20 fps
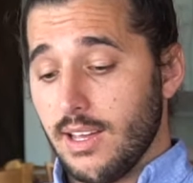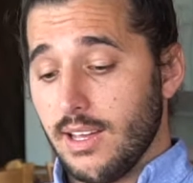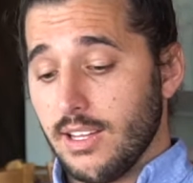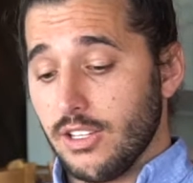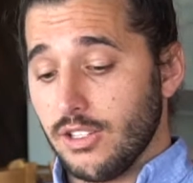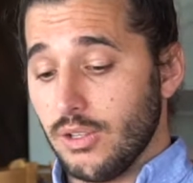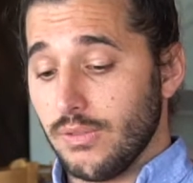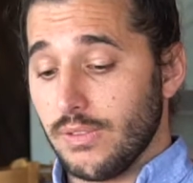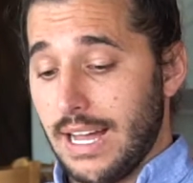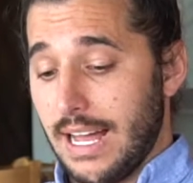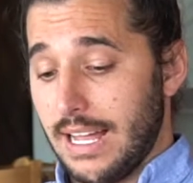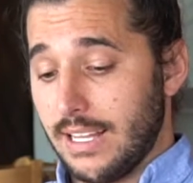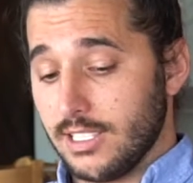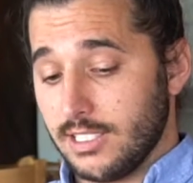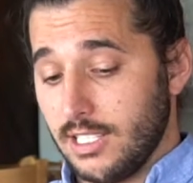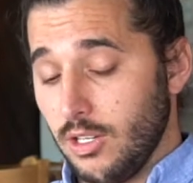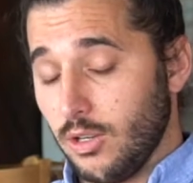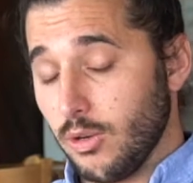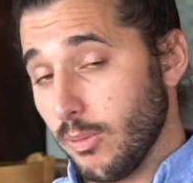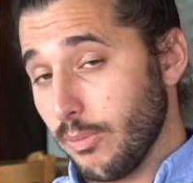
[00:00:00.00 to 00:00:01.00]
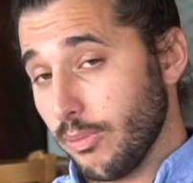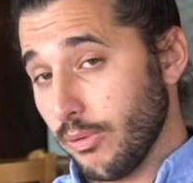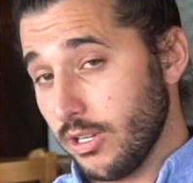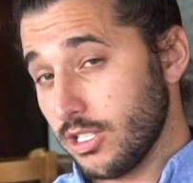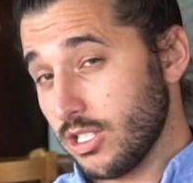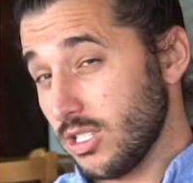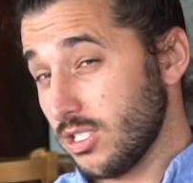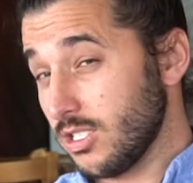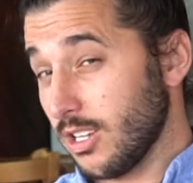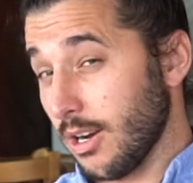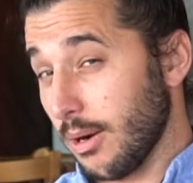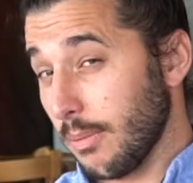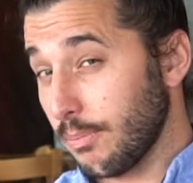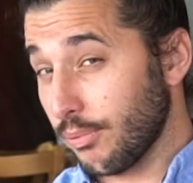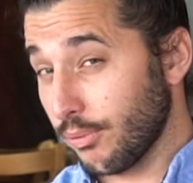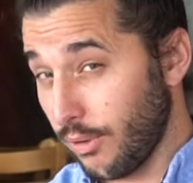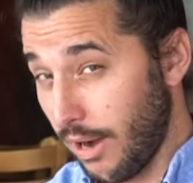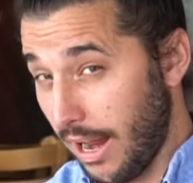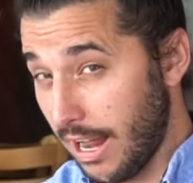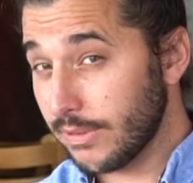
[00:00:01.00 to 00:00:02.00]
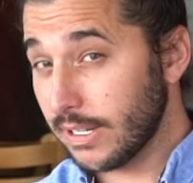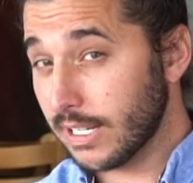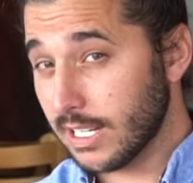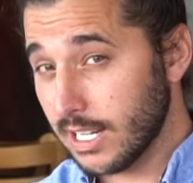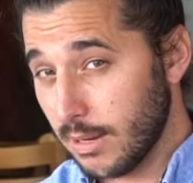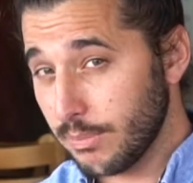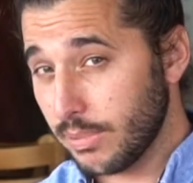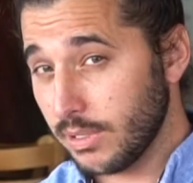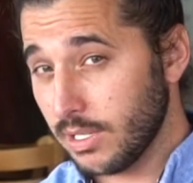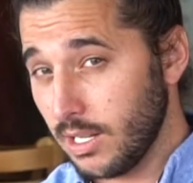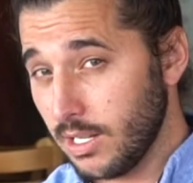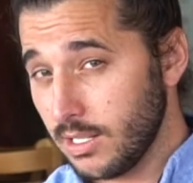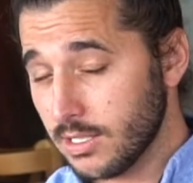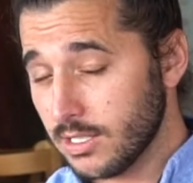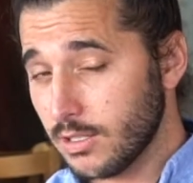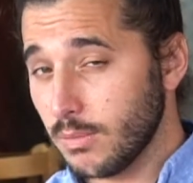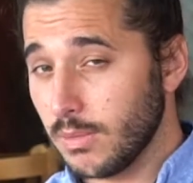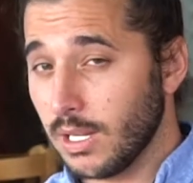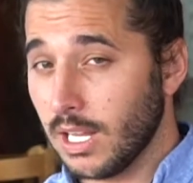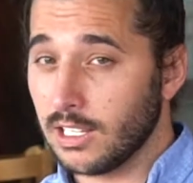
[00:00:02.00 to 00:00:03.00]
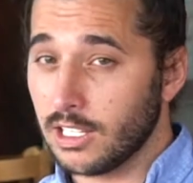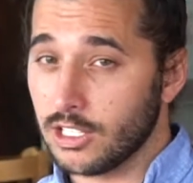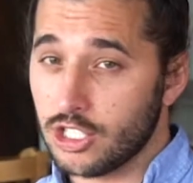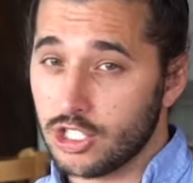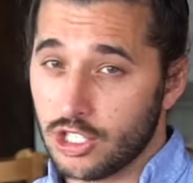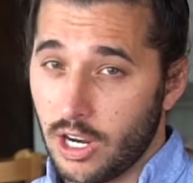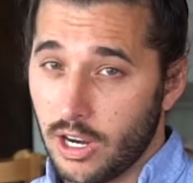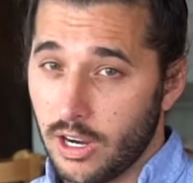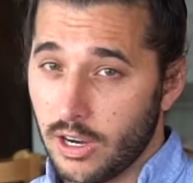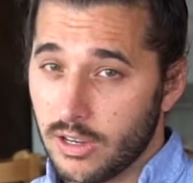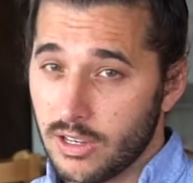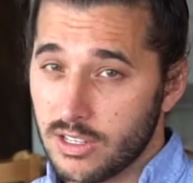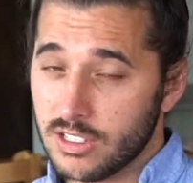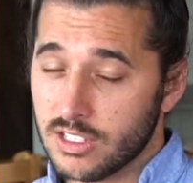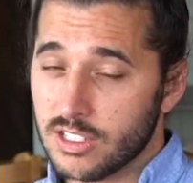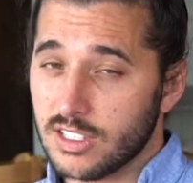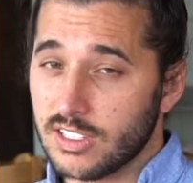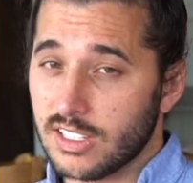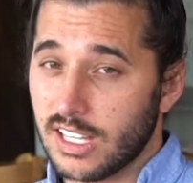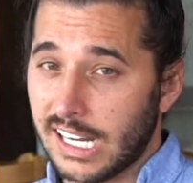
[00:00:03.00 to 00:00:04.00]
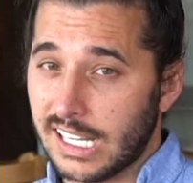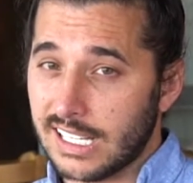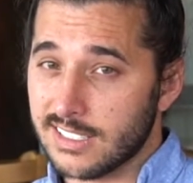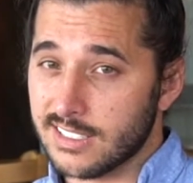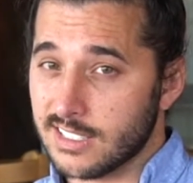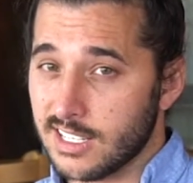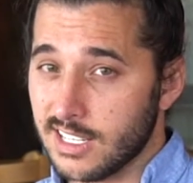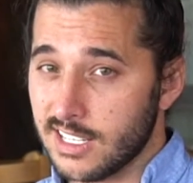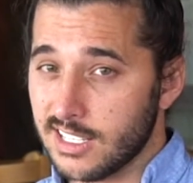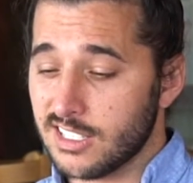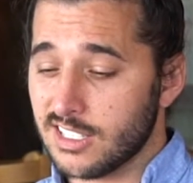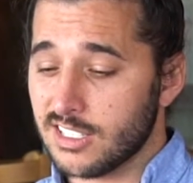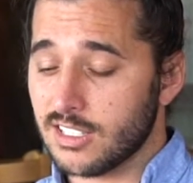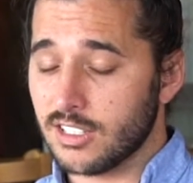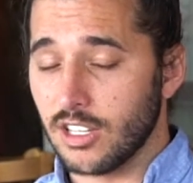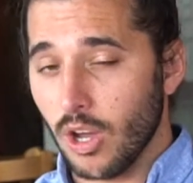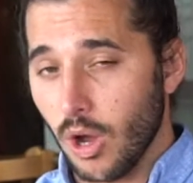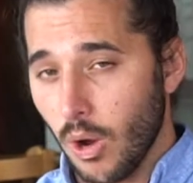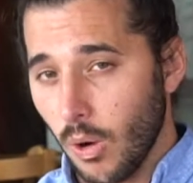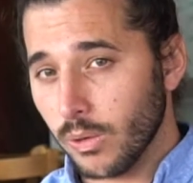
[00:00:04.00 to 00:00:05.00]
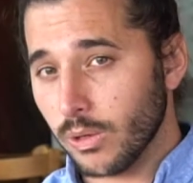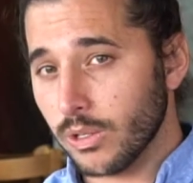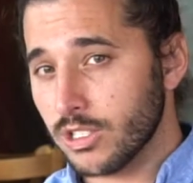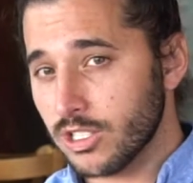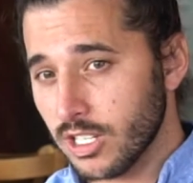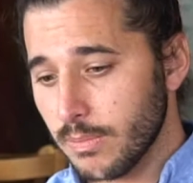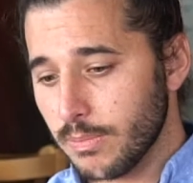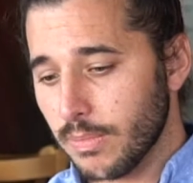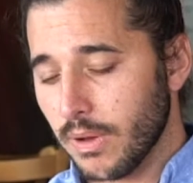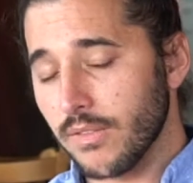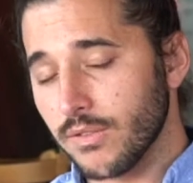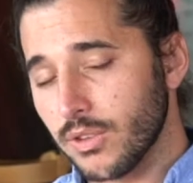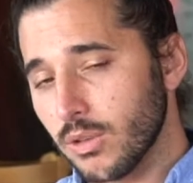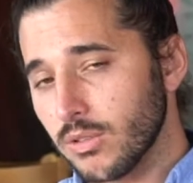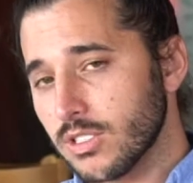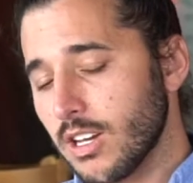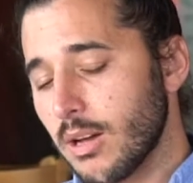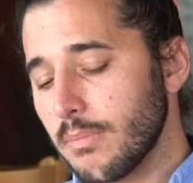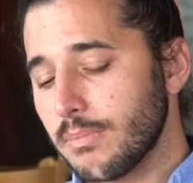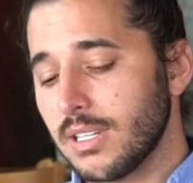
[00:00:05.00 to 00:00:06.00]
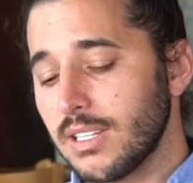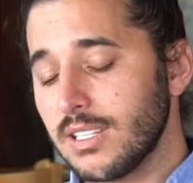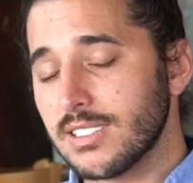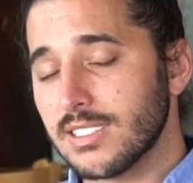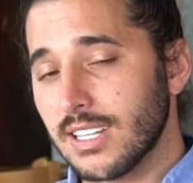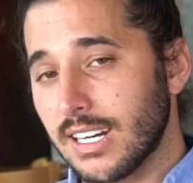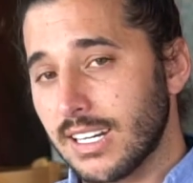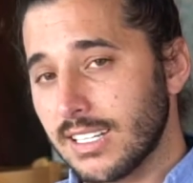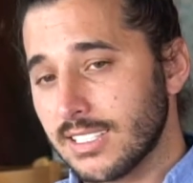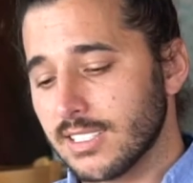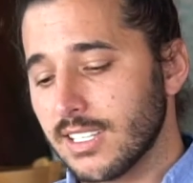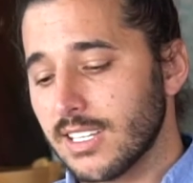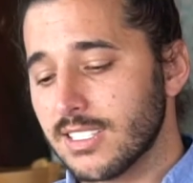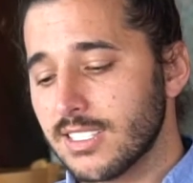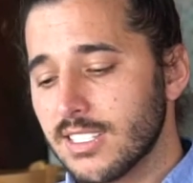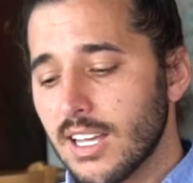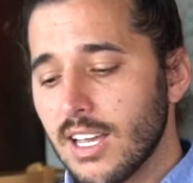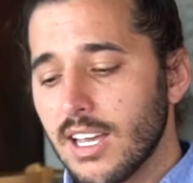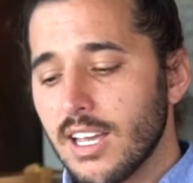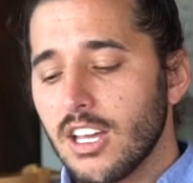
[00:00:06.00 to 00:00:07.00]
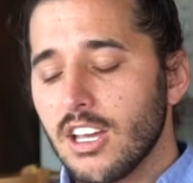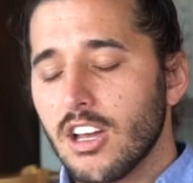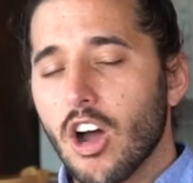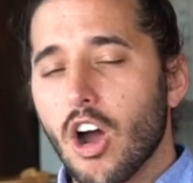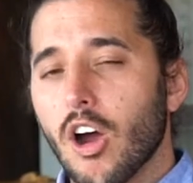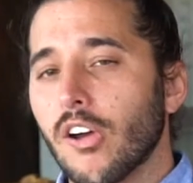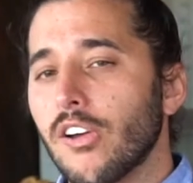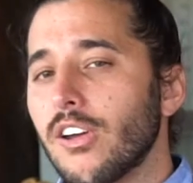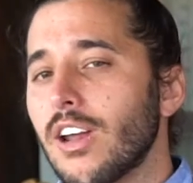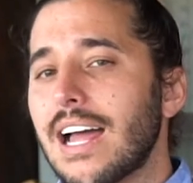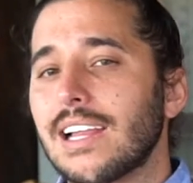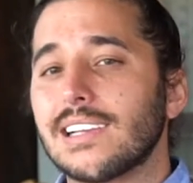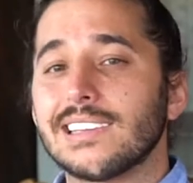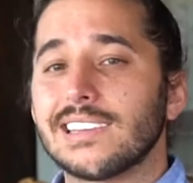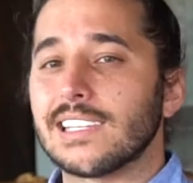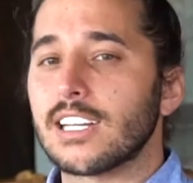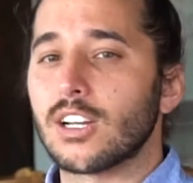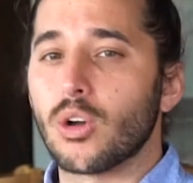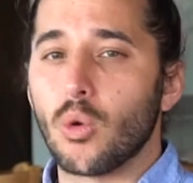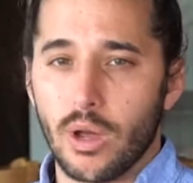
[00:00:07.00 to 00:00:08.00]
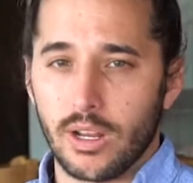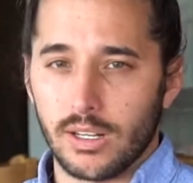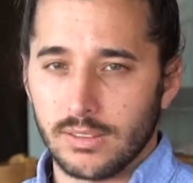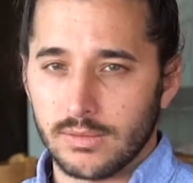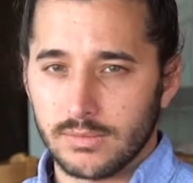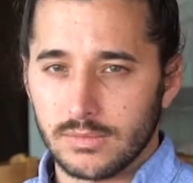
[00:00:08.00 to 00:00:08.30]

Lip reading: you've got C corporations that are private companies, meaning the shares that exist, the ownership of those companies that exist are not liquid.